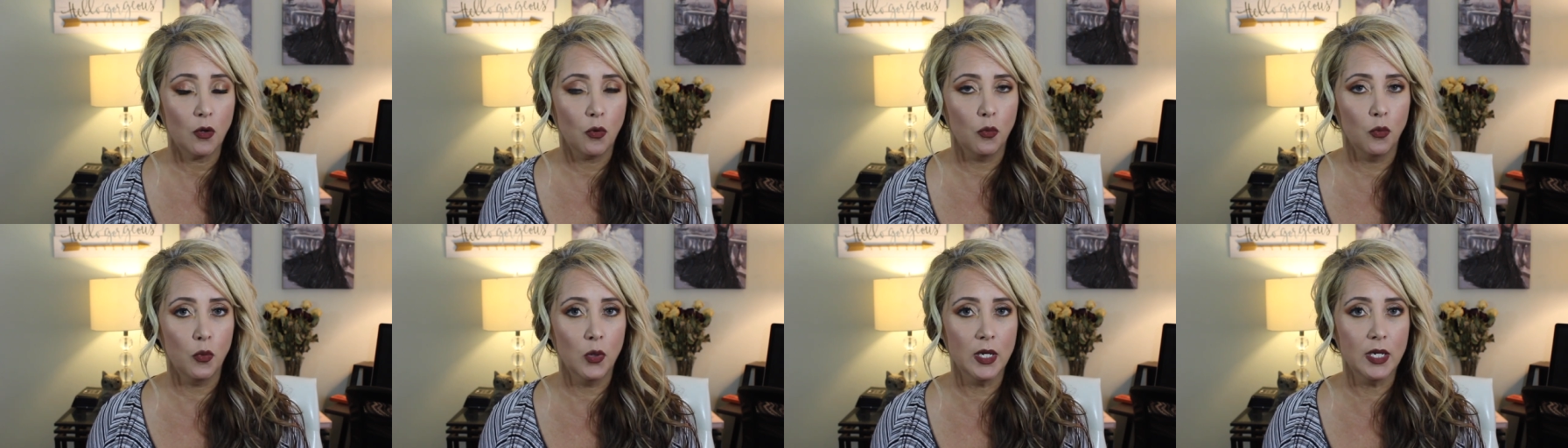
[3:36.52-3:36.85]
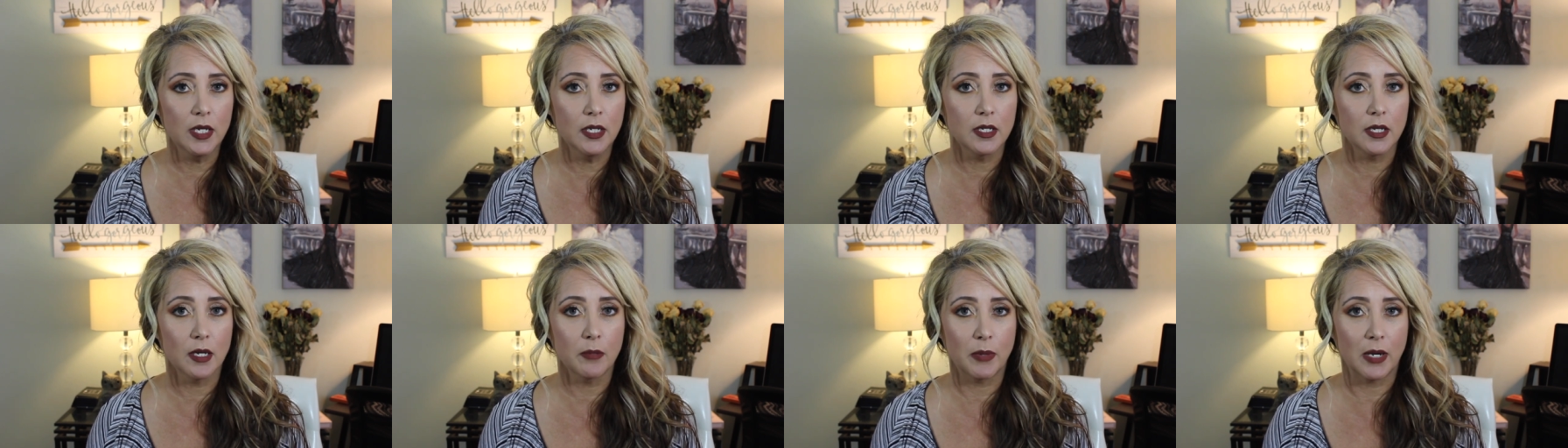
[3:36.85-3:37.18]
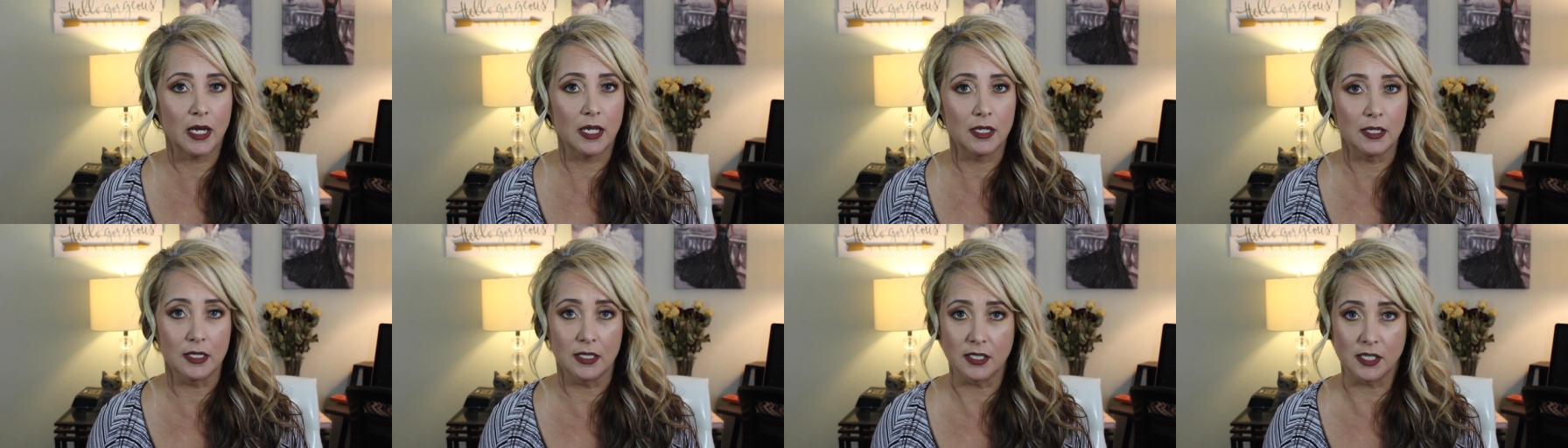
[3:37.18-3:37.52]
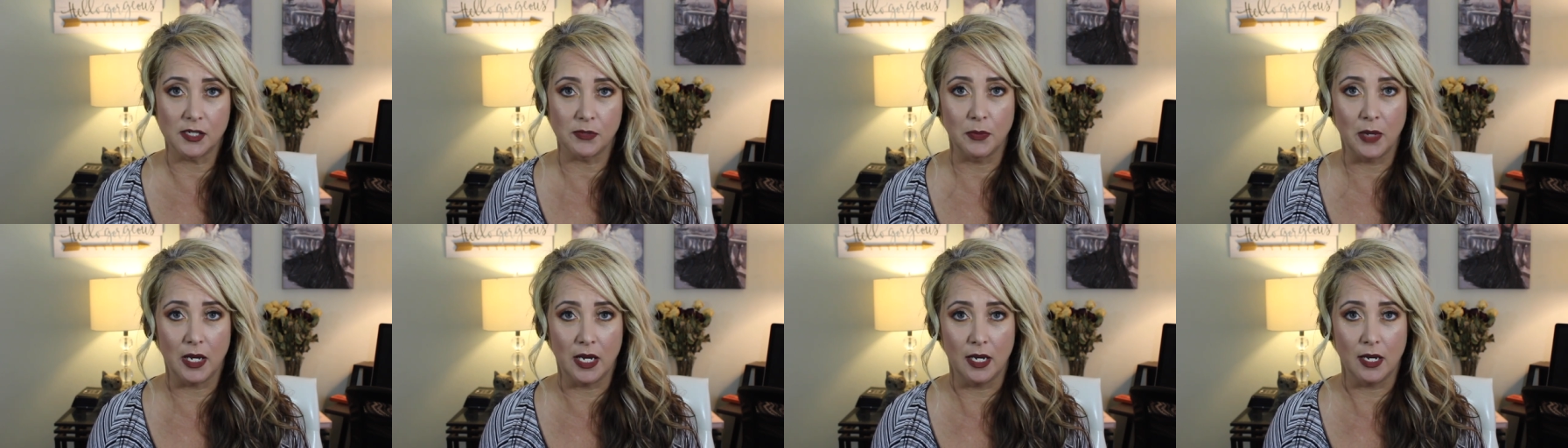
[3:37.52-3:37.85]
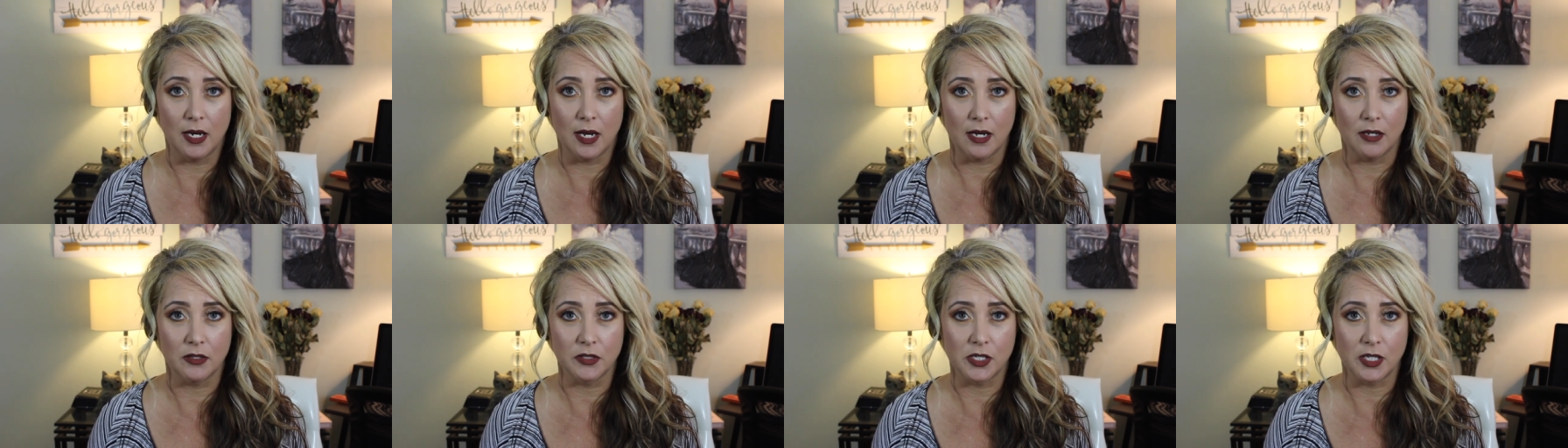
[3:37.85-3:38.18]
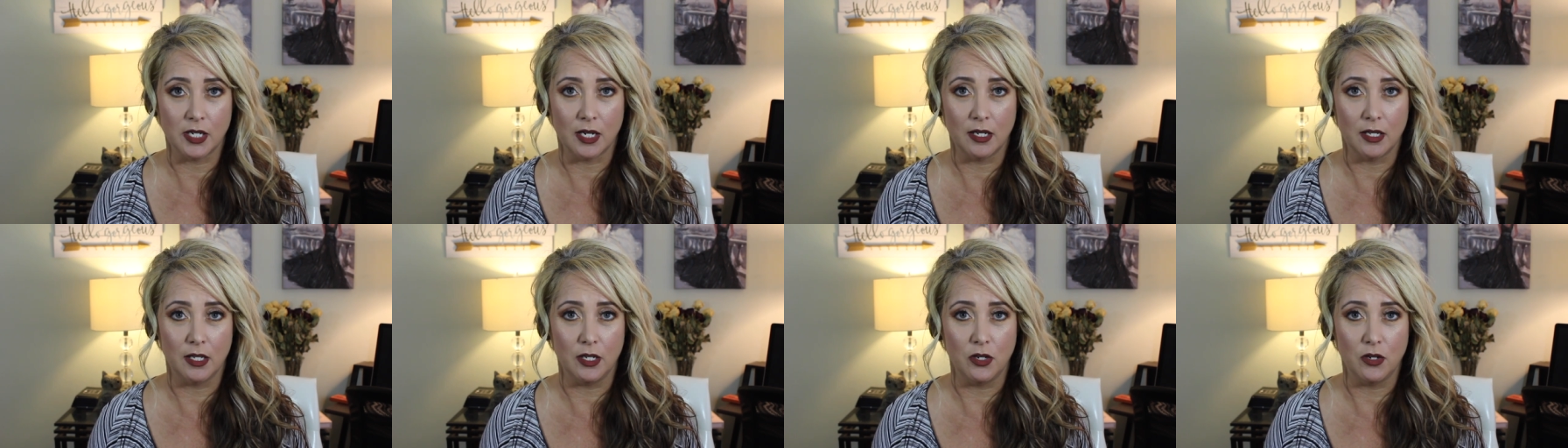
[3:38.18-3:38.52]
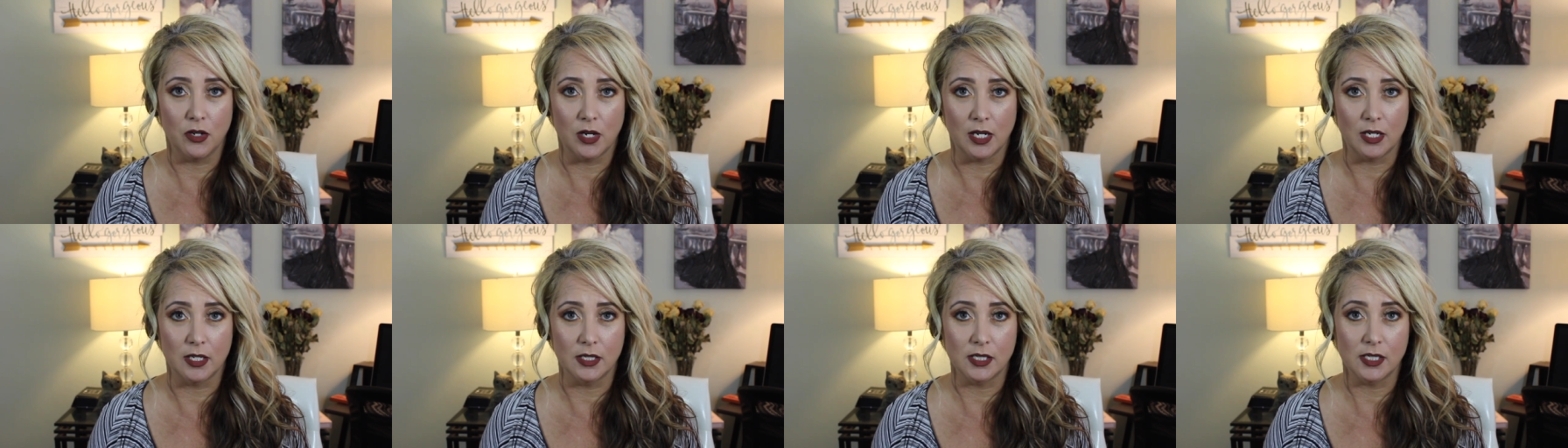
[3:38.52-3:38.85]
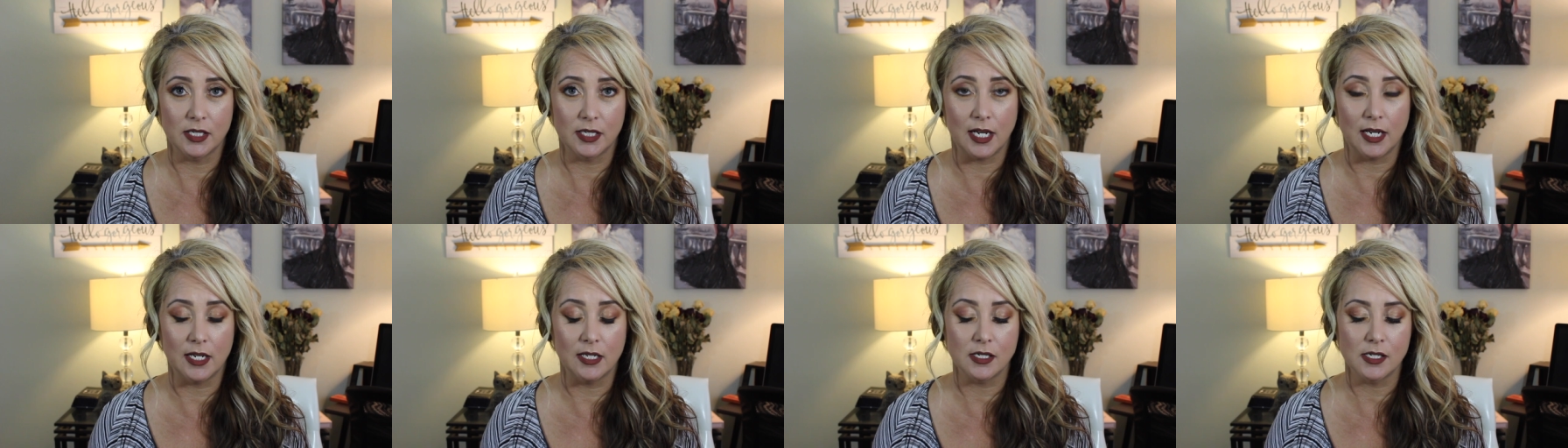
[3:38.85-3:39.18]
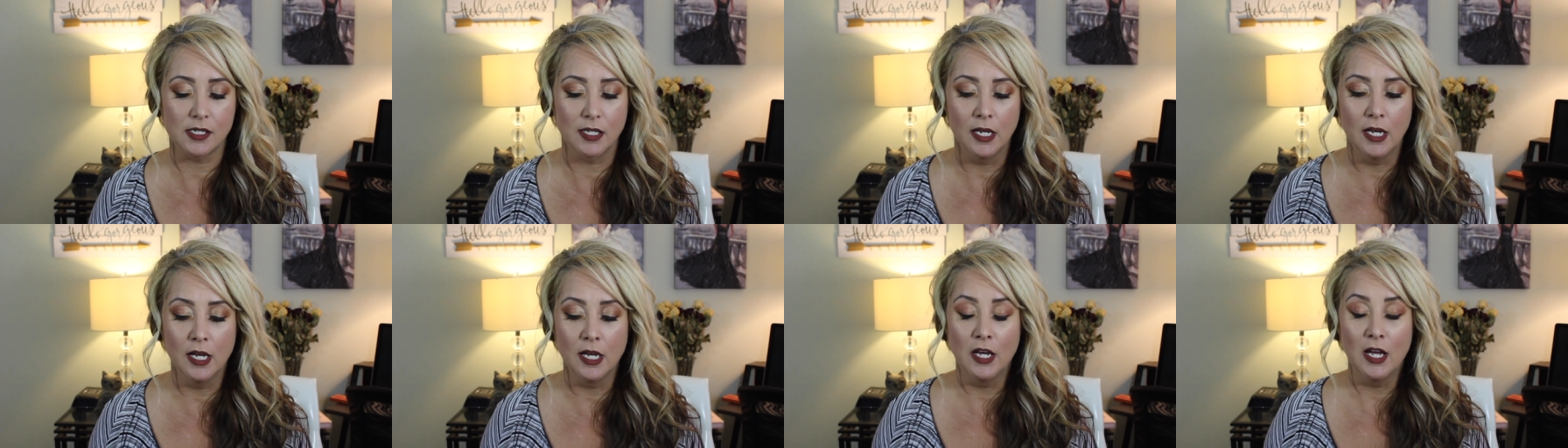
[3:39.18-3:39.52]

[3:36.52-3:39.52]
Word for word: when a palette is made outside the United States.